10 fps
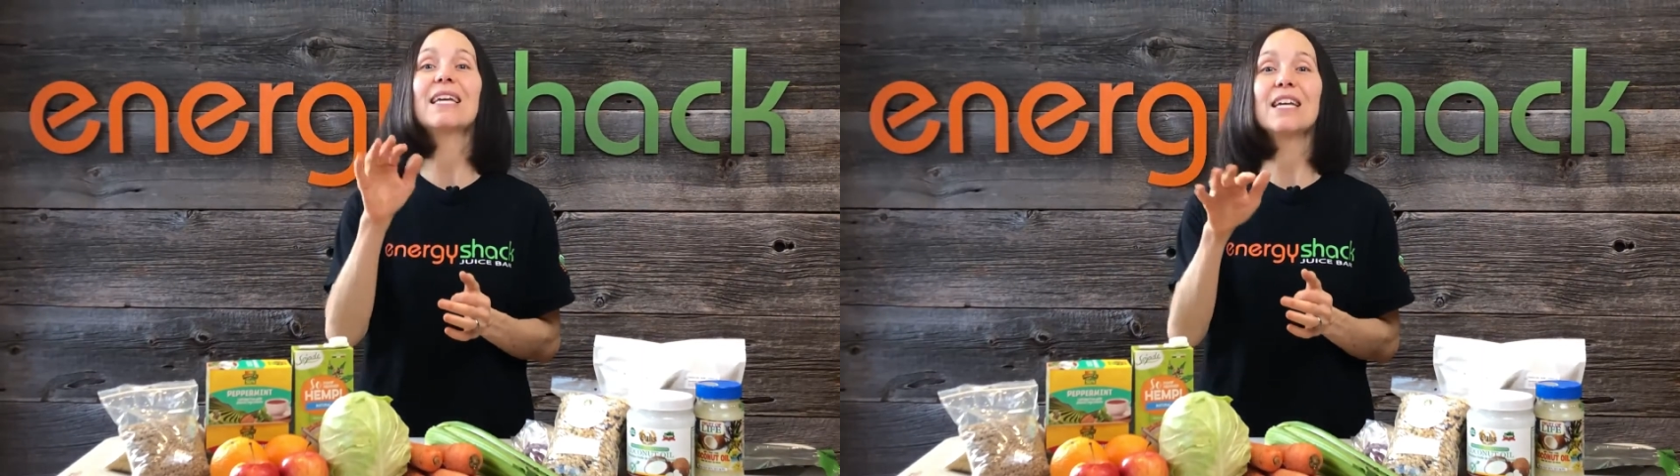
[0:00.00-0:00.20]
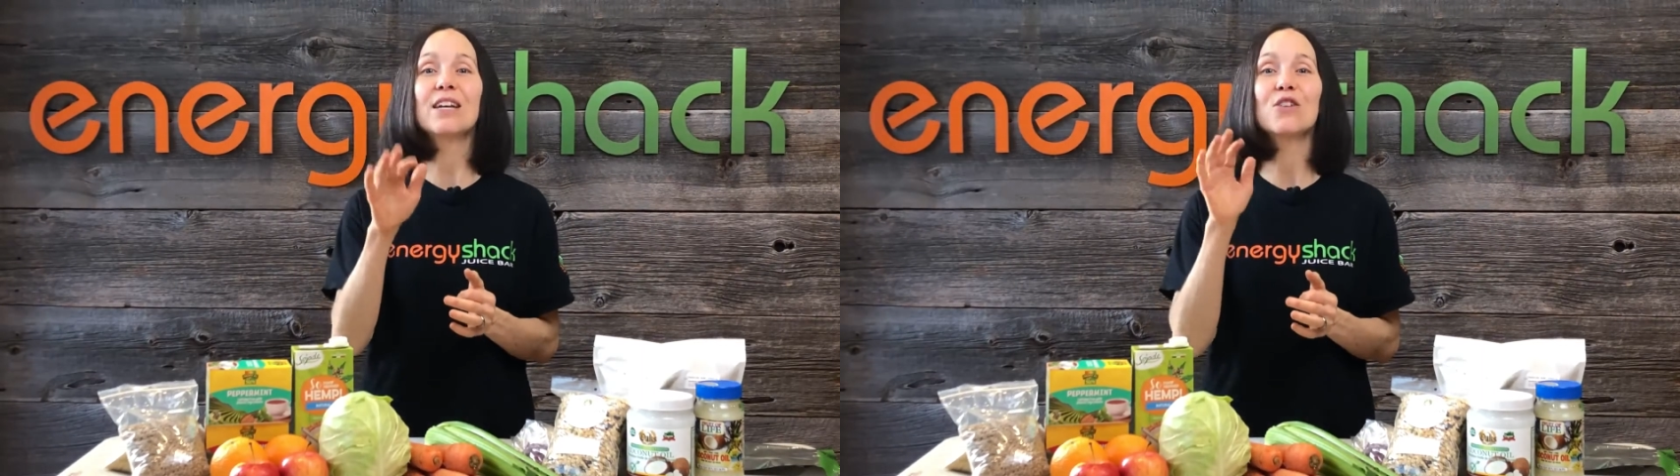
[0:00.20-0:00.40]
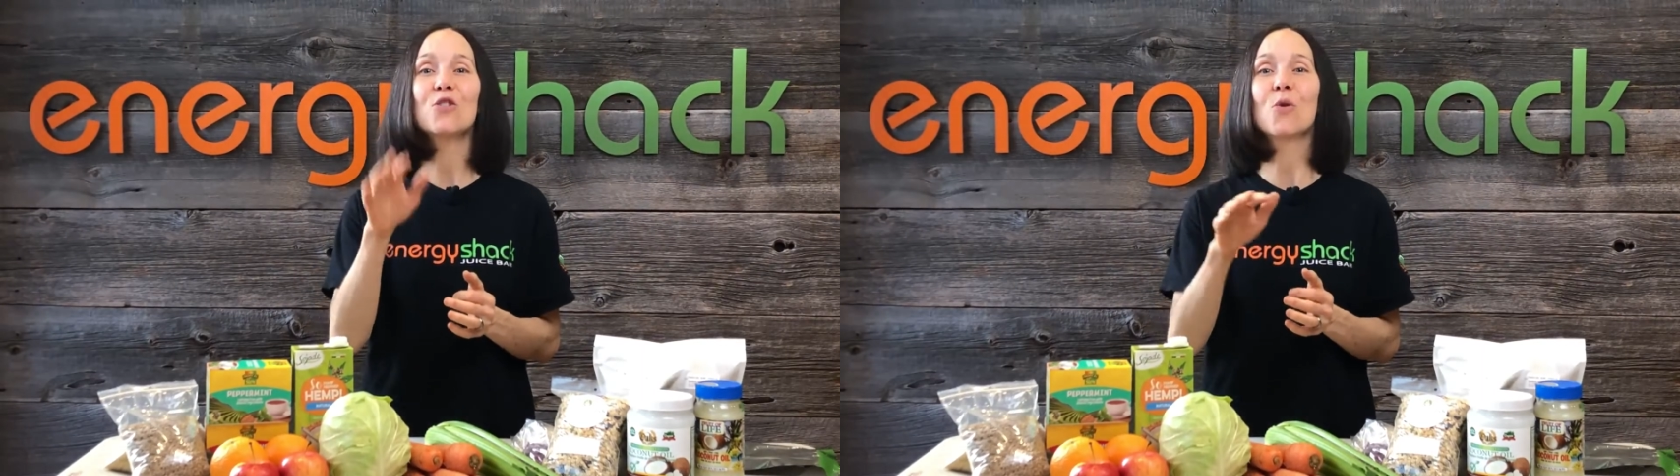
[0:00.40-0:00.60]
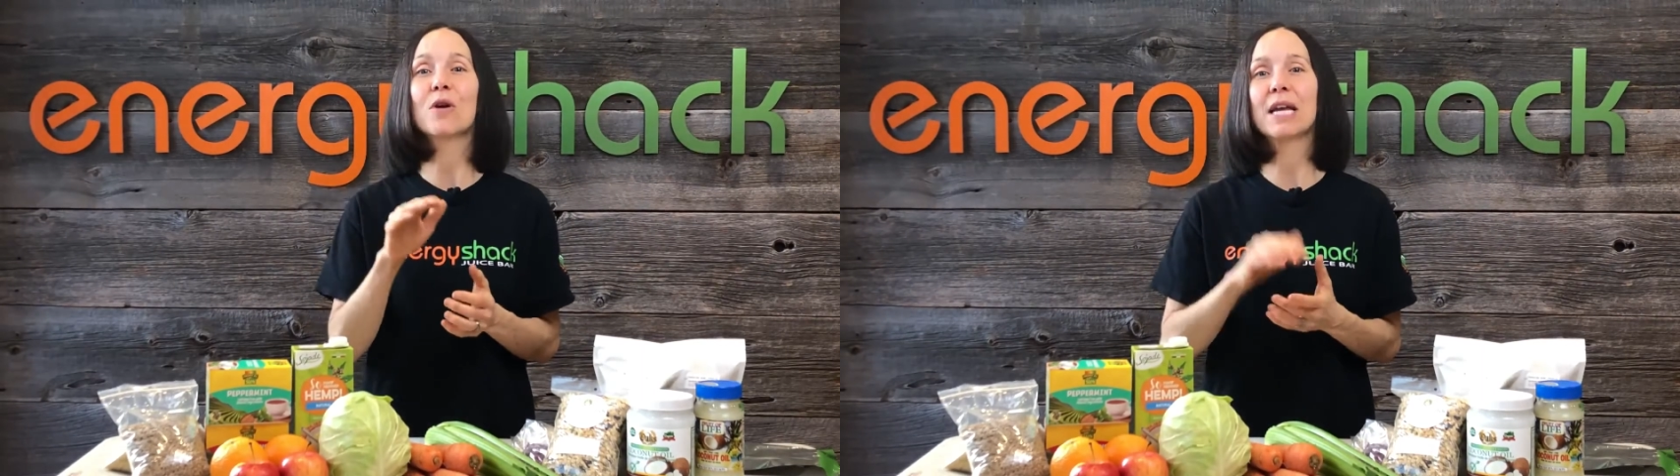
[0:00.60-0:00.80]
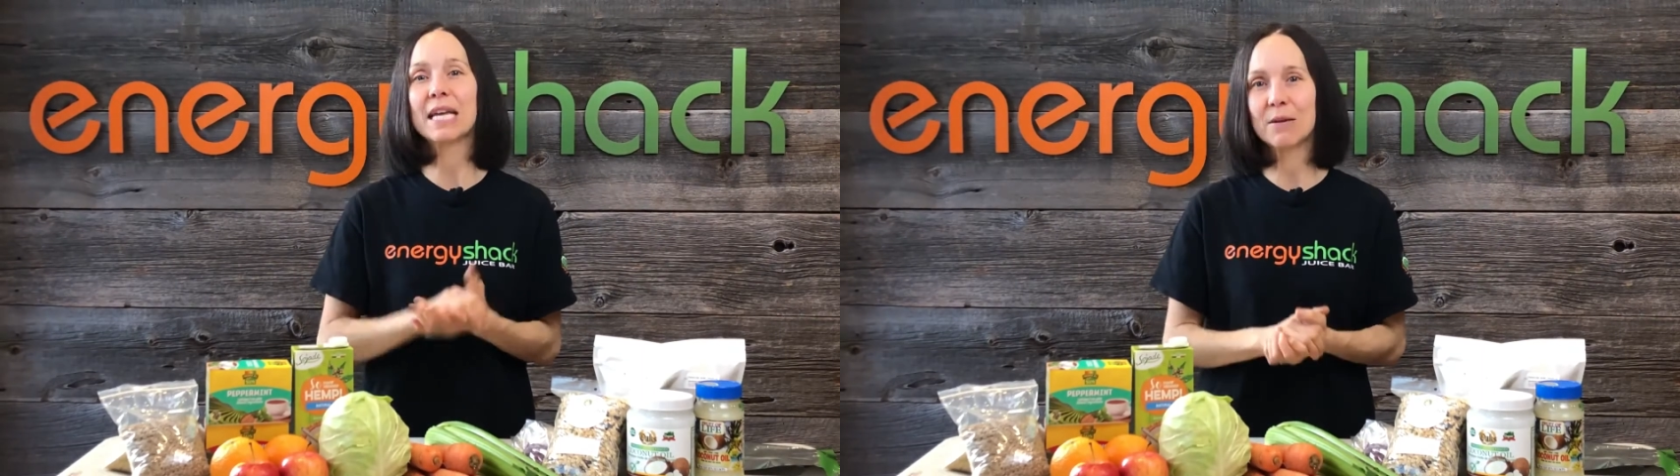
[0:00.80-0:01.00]
in
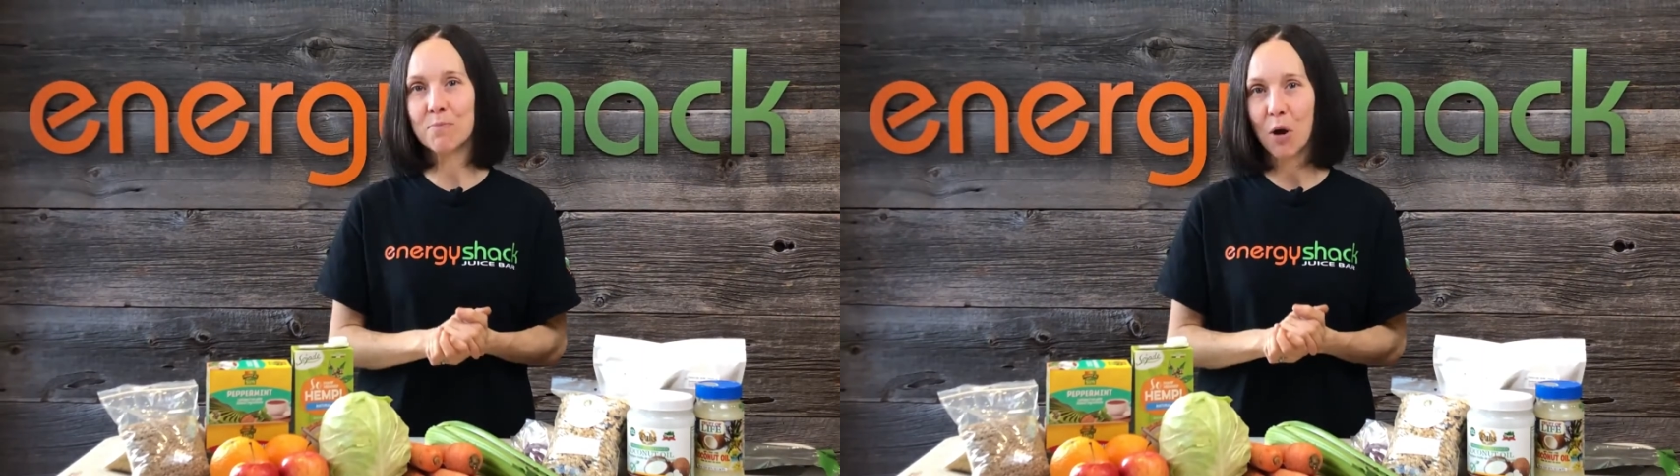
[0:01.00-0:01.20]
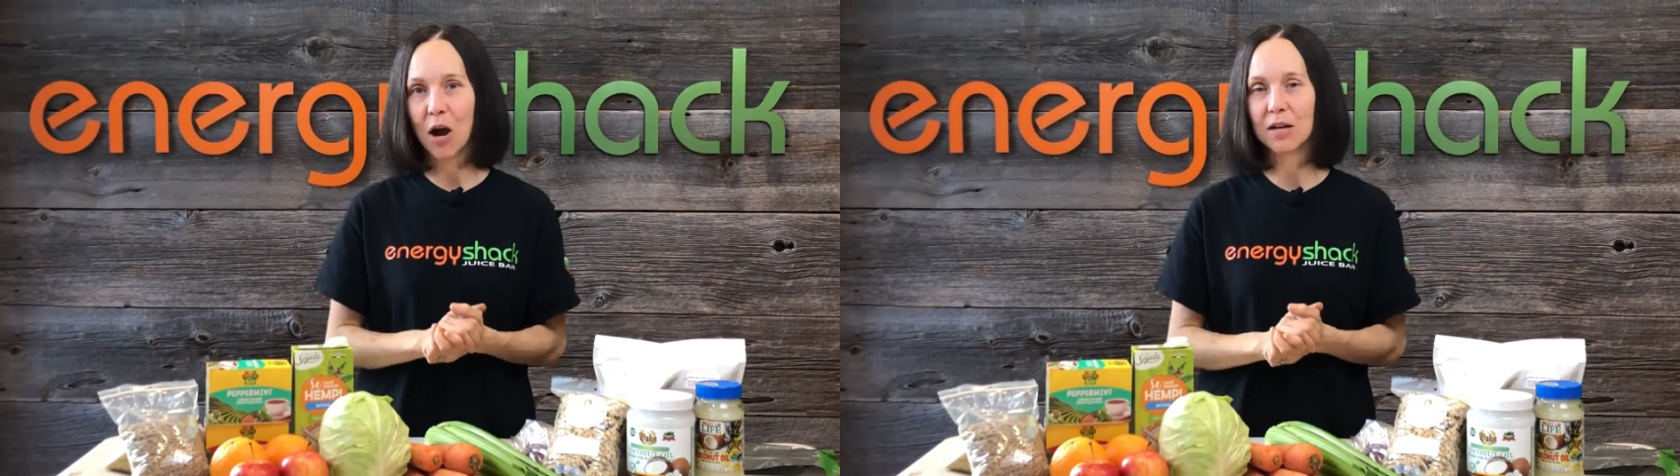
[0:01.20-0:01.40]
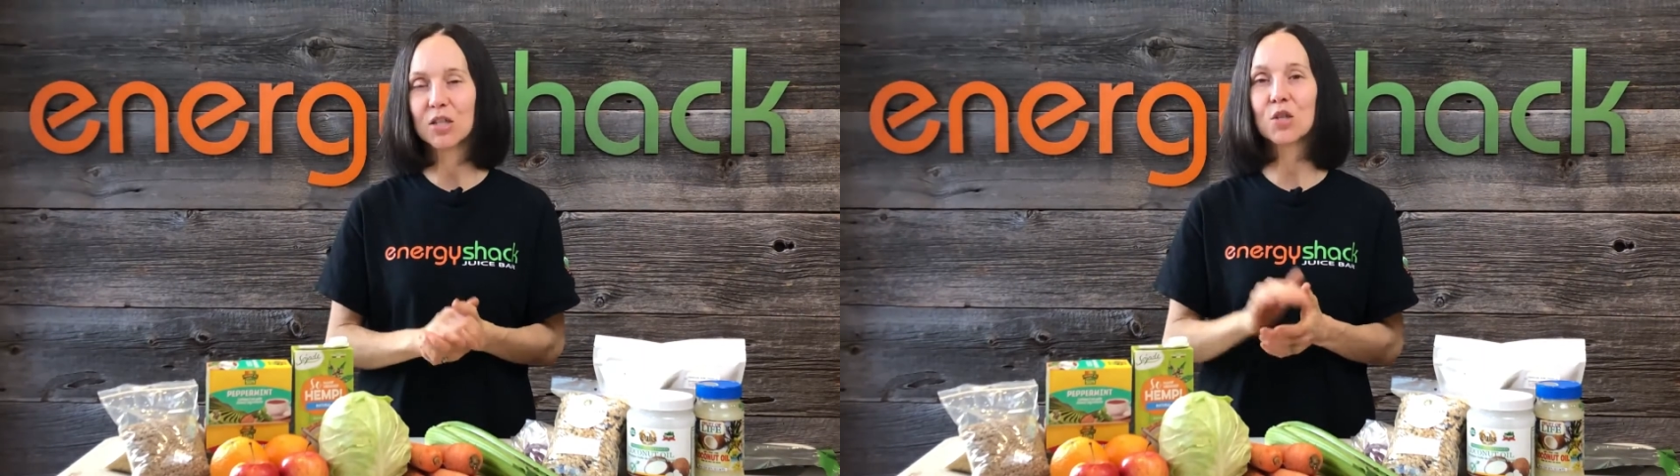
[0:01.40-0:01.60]
your inbox.